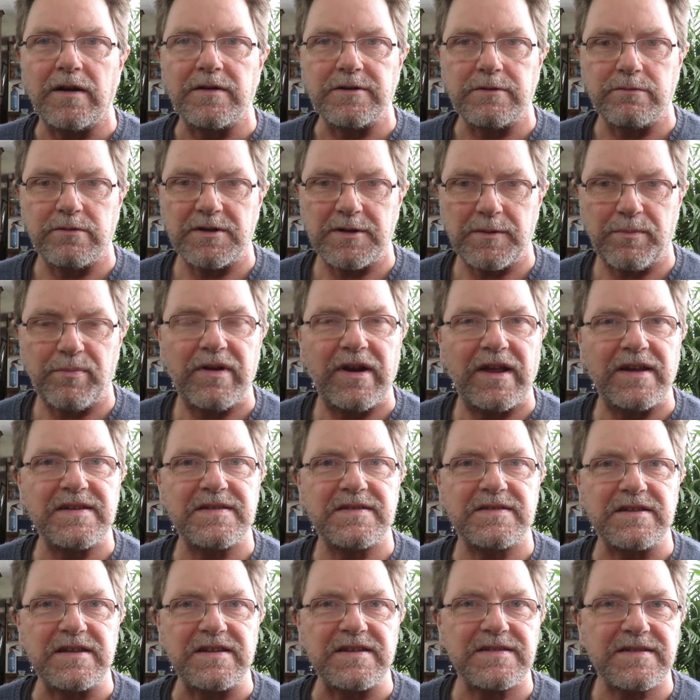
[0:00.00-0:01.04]
You want to
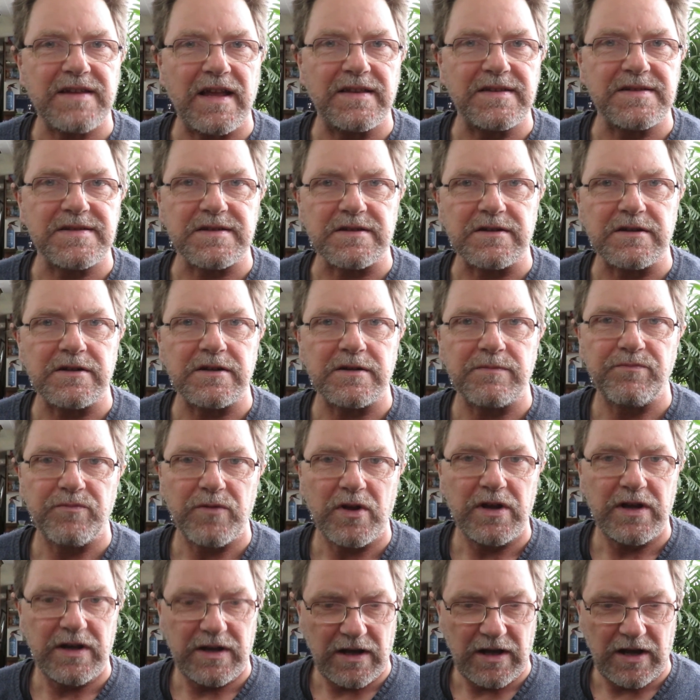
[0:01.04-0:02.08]
place the sensor
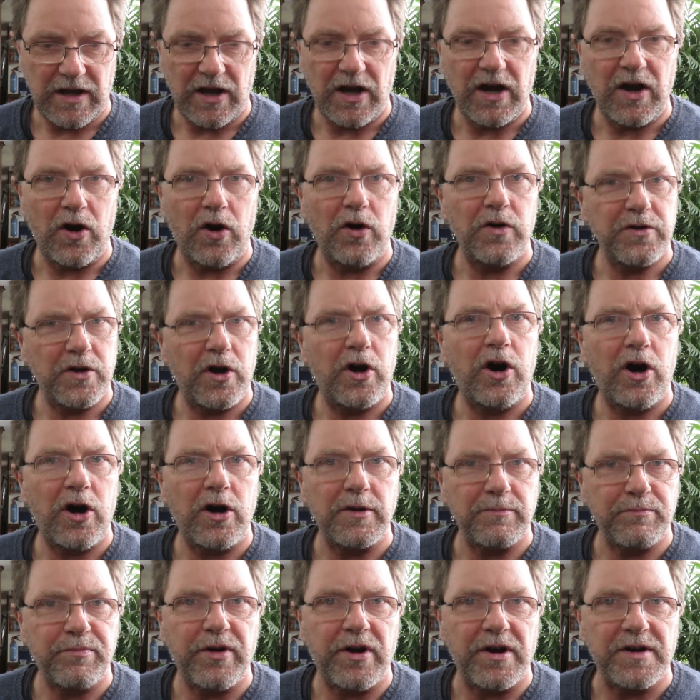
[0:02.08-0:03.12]
on a
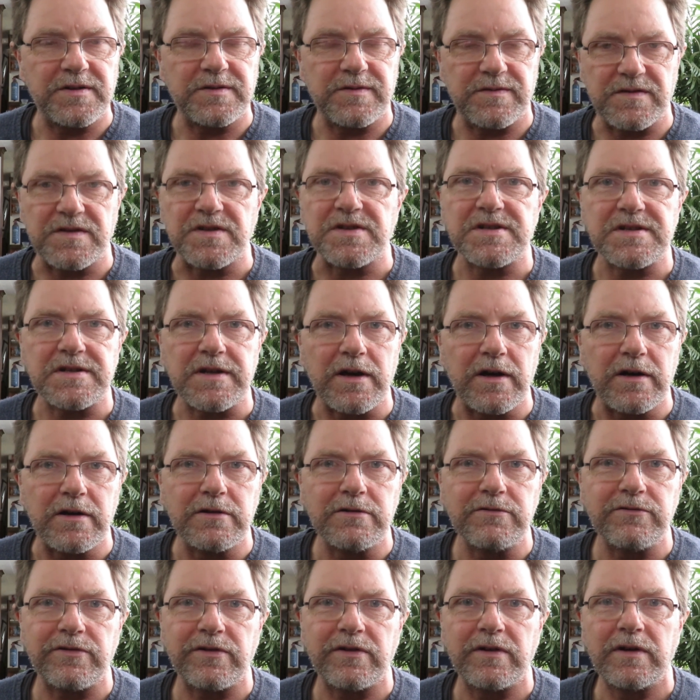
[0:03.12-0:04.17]
hot part of the
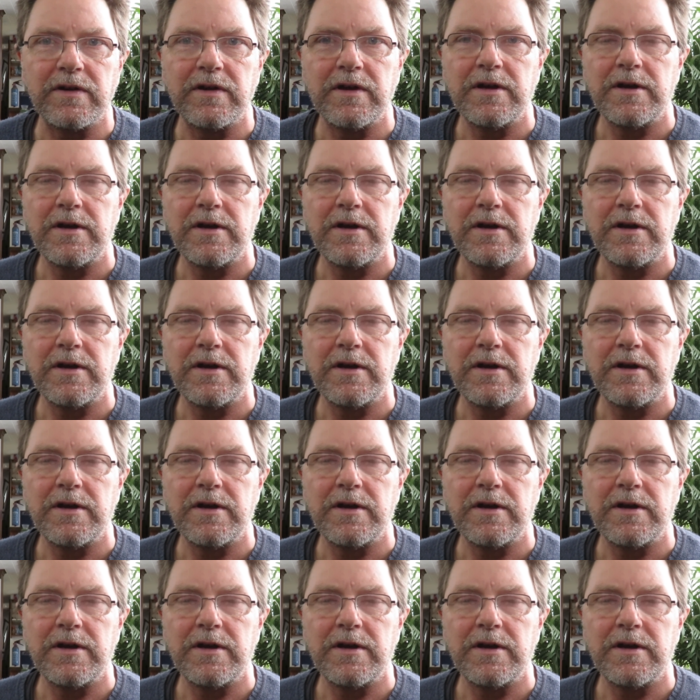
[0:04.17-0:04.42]
stove,